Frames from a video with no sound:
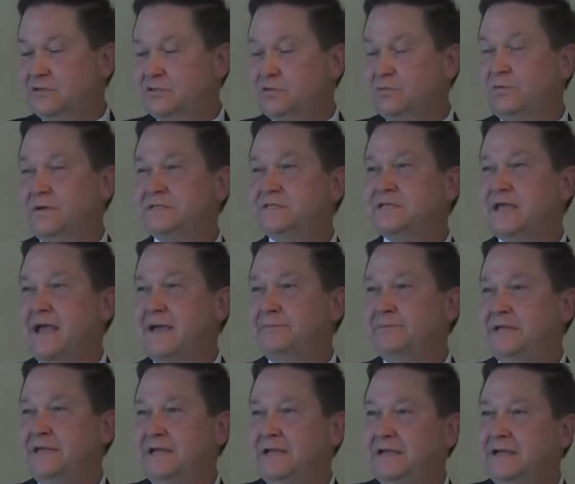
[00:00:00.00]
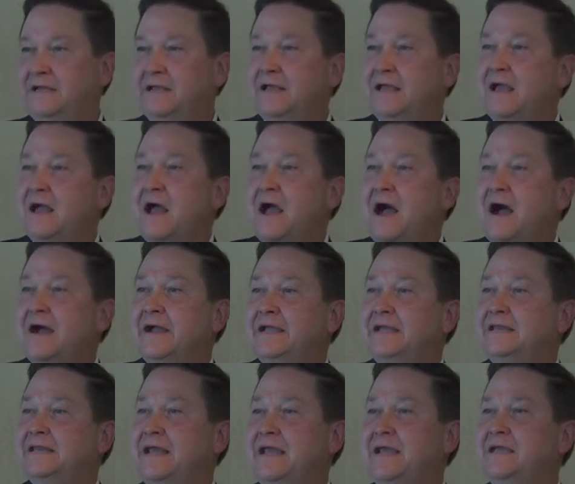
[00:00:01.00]
to what's happening
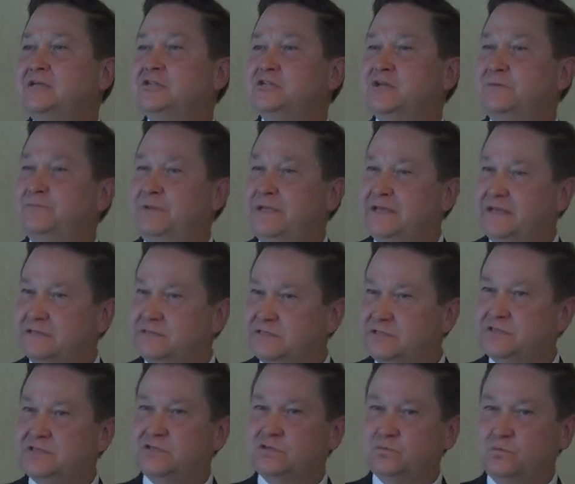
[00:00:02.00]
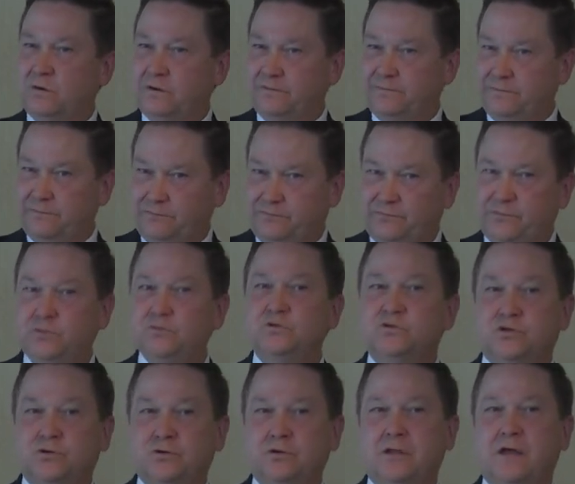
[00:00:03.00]
in Asia, because this is where the
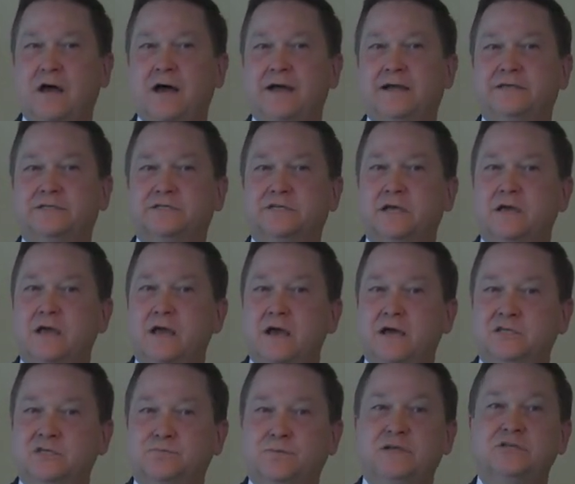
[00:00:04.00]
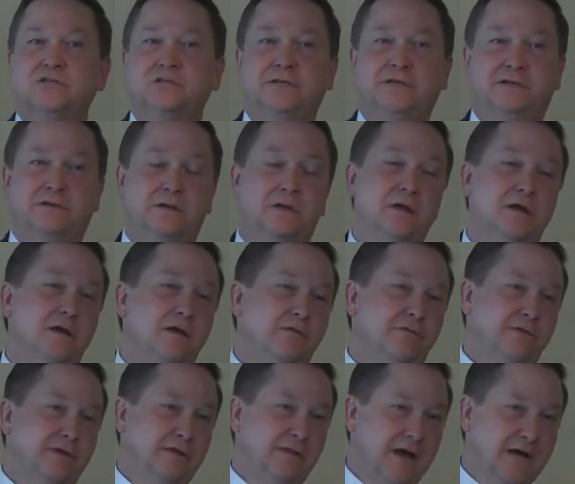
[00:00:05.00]
future lies, especially in
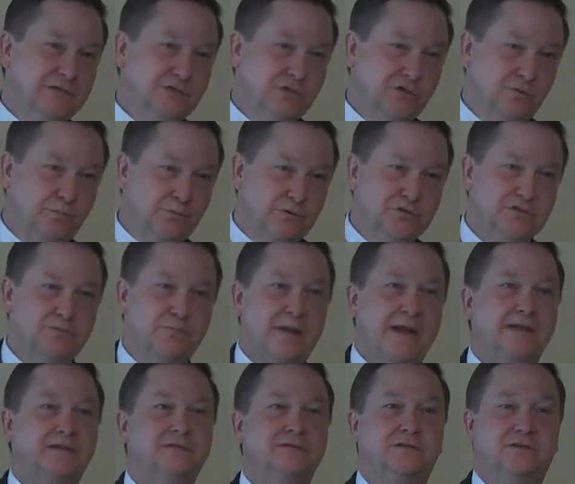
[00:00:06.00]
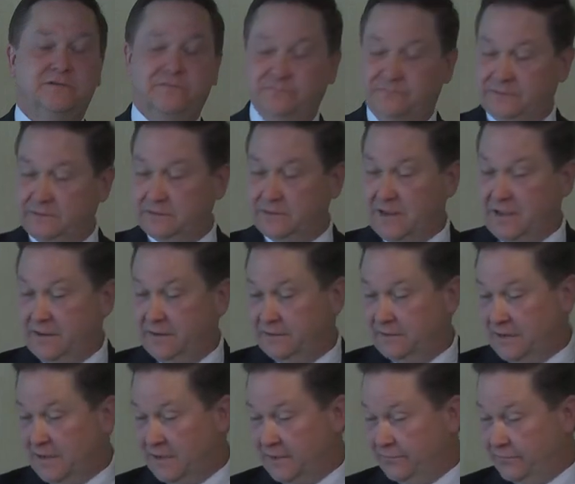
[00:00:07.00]
theological perspective
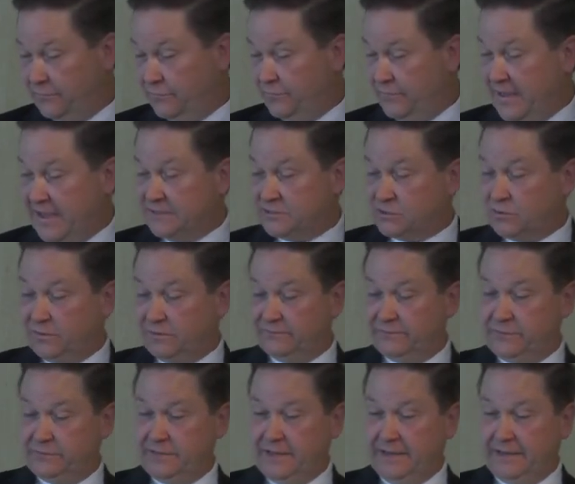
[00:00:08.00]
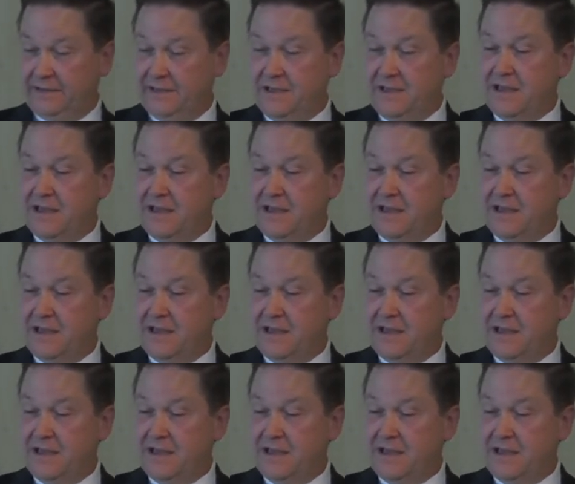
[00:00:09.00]
and that sort of a thing.